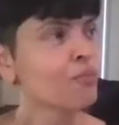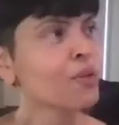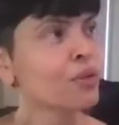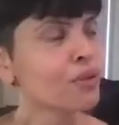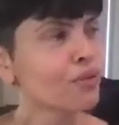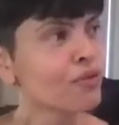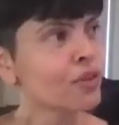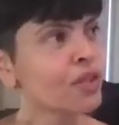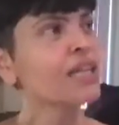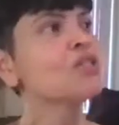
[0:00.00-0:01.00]

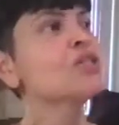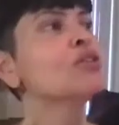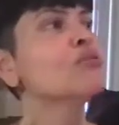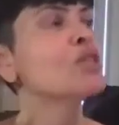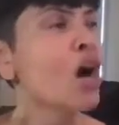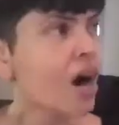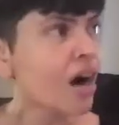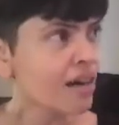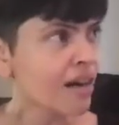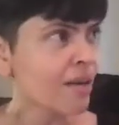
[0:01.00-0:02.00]
beautiful, and do you
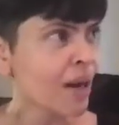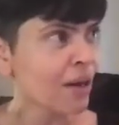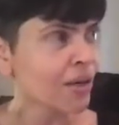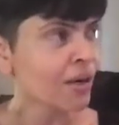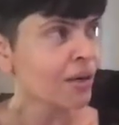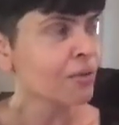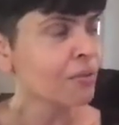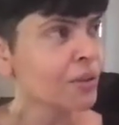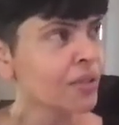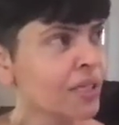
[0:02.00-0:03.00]
talk about your own
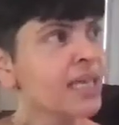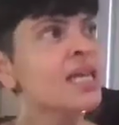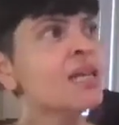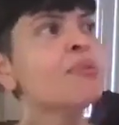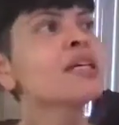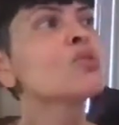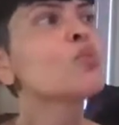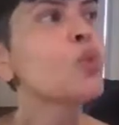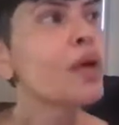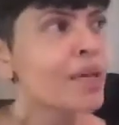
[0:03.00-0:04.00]
beauty? Because
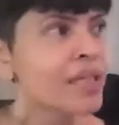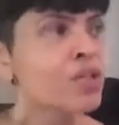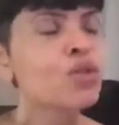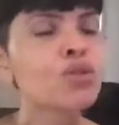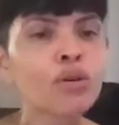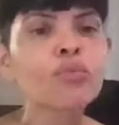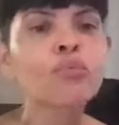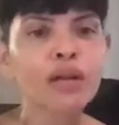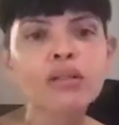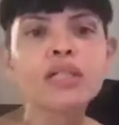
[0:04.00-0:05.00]
women so
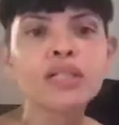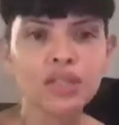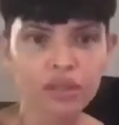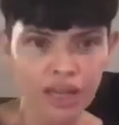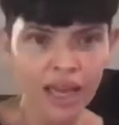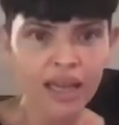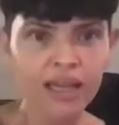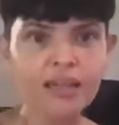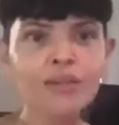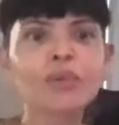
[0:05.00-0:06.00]
rarely do
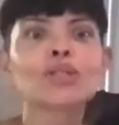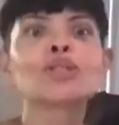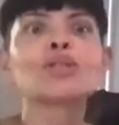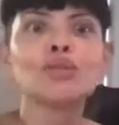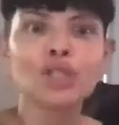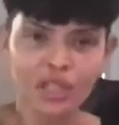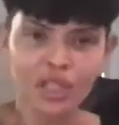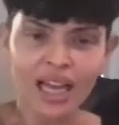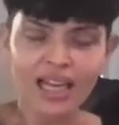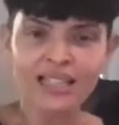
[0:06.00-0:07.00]
that. We're
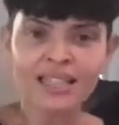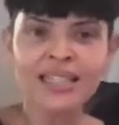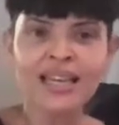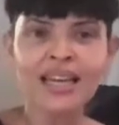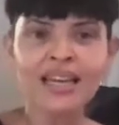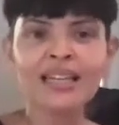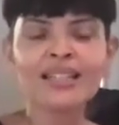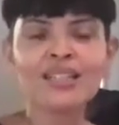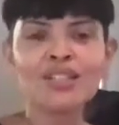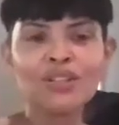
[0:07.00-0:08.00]
socialized
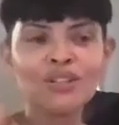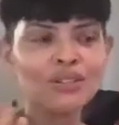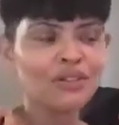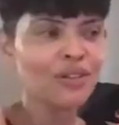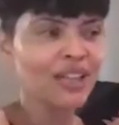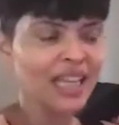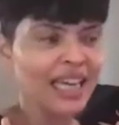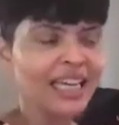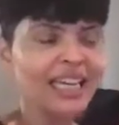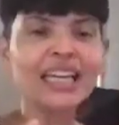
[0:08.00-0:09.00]
to
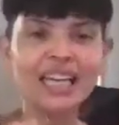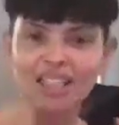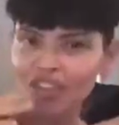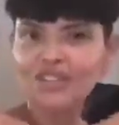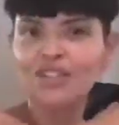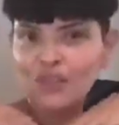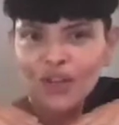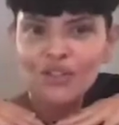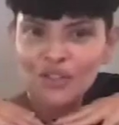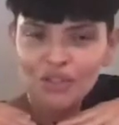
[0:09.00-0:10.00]
like engage in this
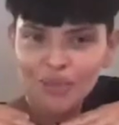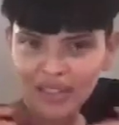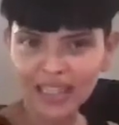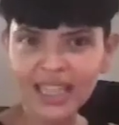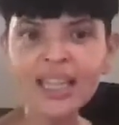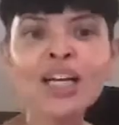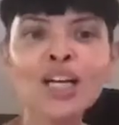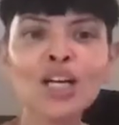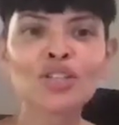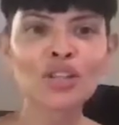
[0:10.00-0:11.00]
false humility.
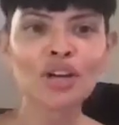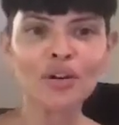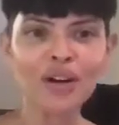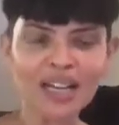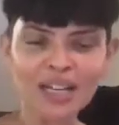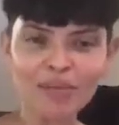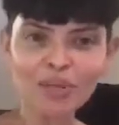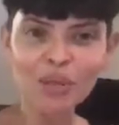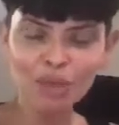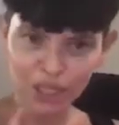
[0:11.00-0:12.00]
So,
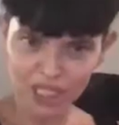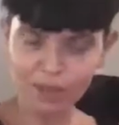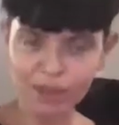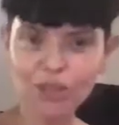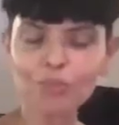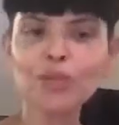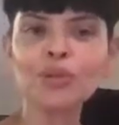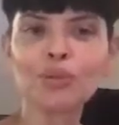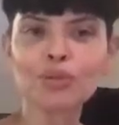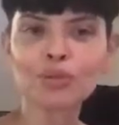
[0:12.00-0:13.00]
so I'm curious about your
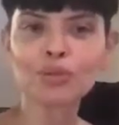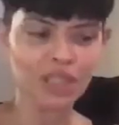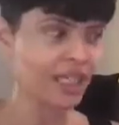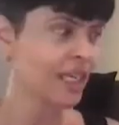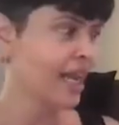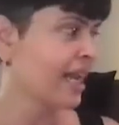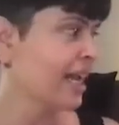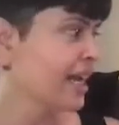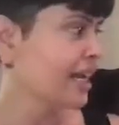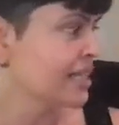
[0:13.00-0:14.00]
beauty routine
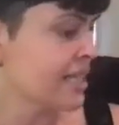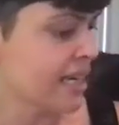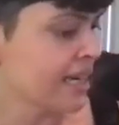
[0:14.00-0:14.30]
and